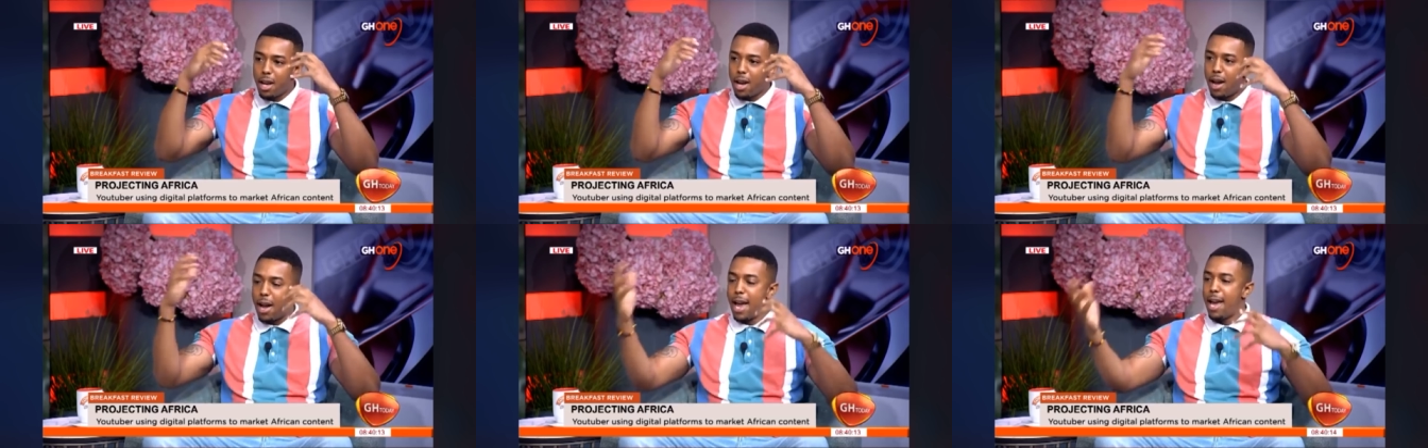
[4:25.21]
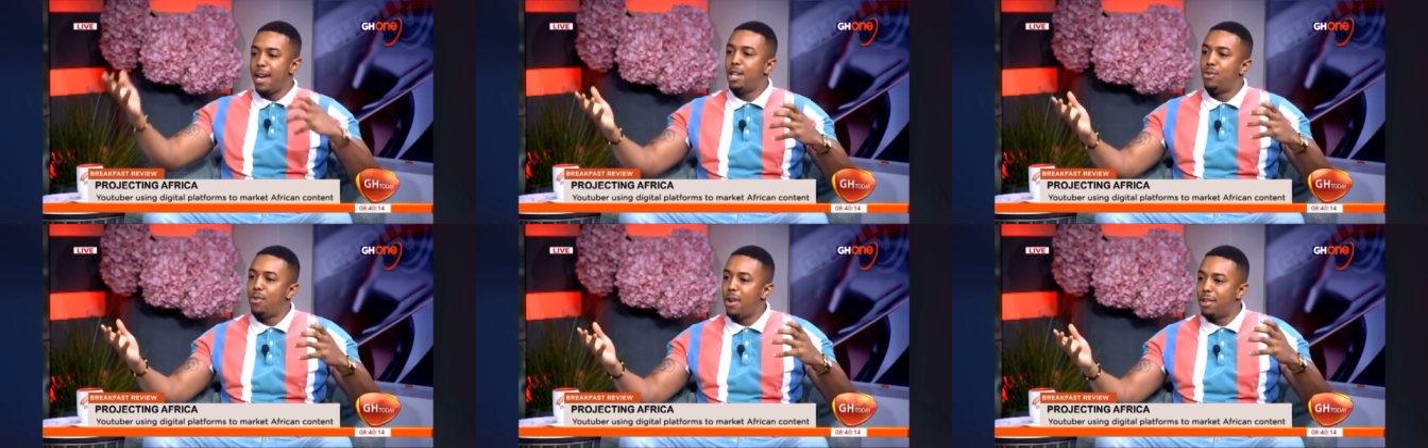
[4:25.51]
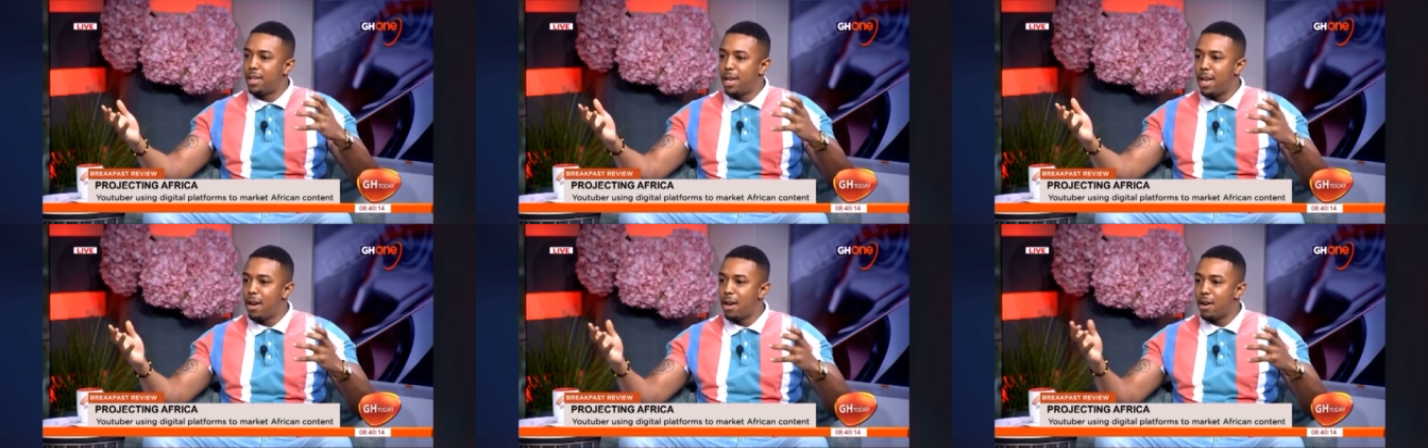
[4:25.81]
a
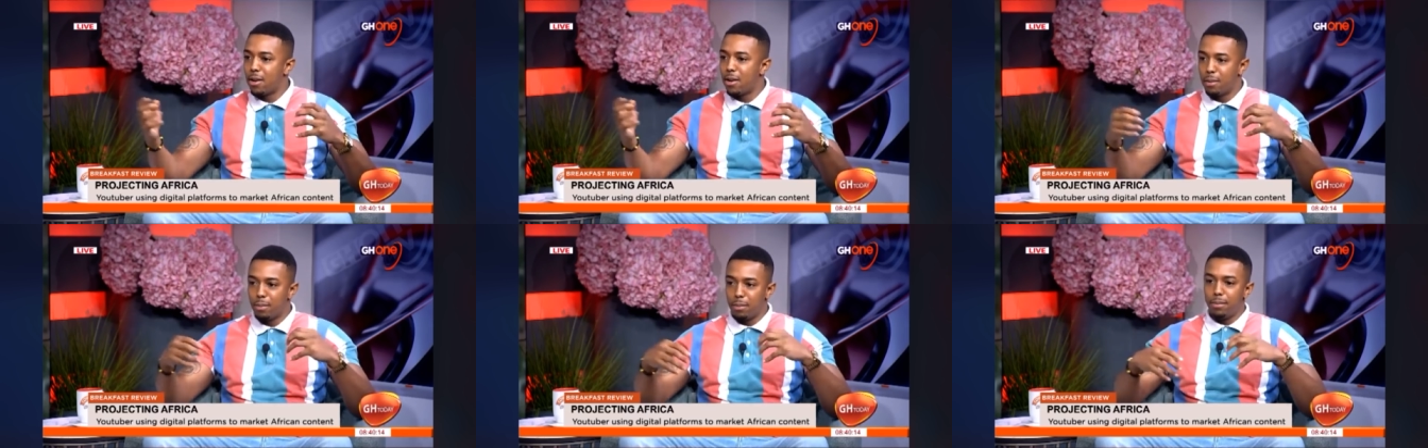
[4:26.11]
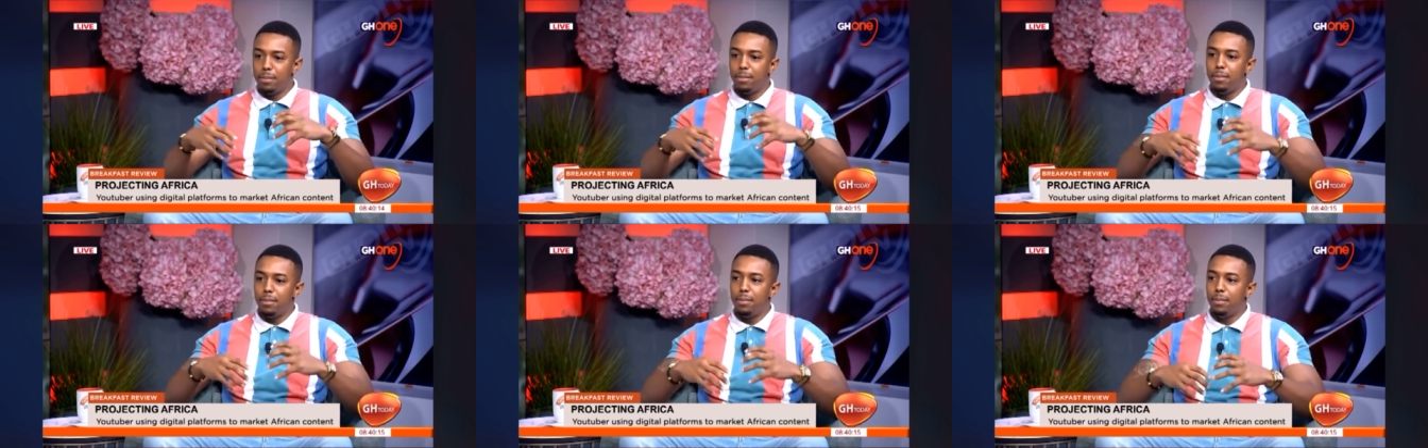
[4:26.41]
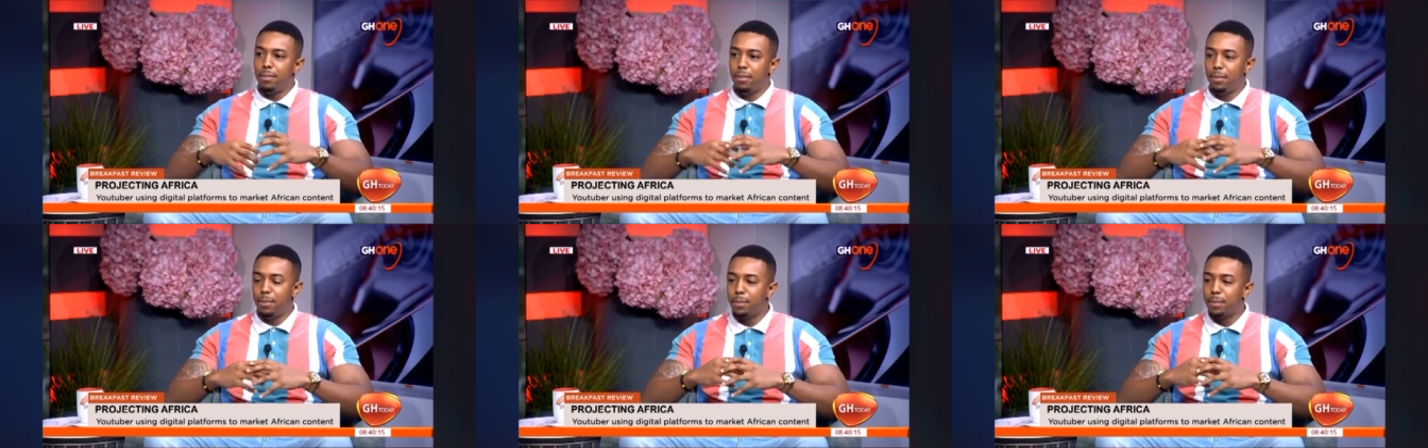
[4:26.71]
hairdresser here,
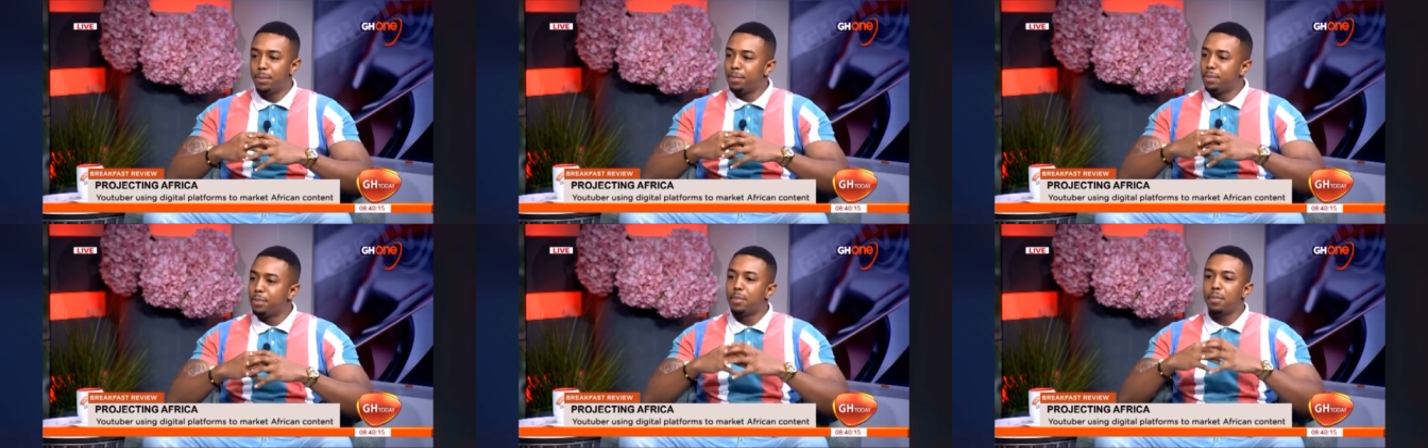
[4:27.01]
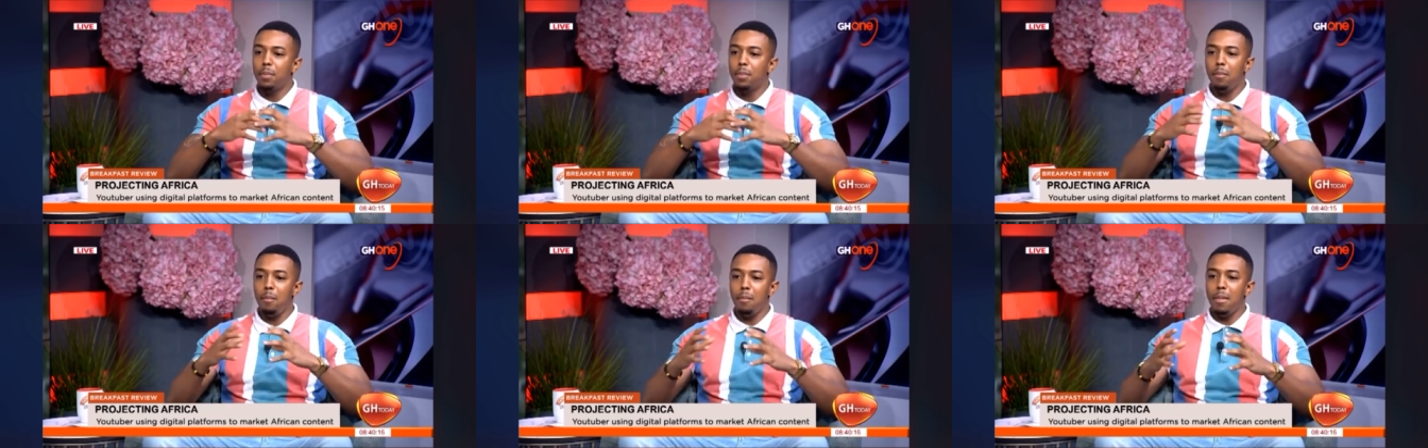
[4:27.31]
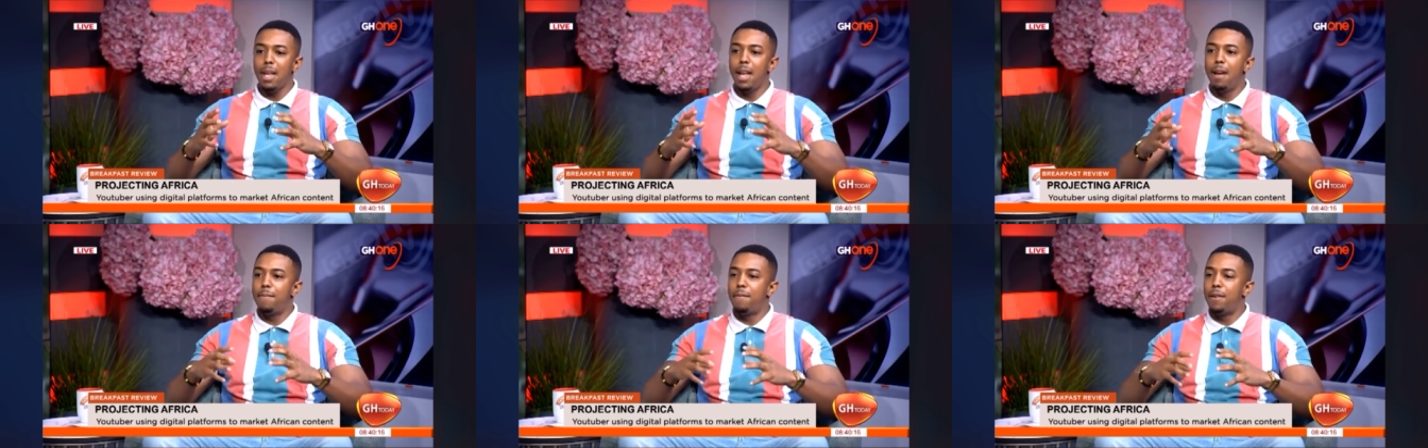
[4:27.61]
I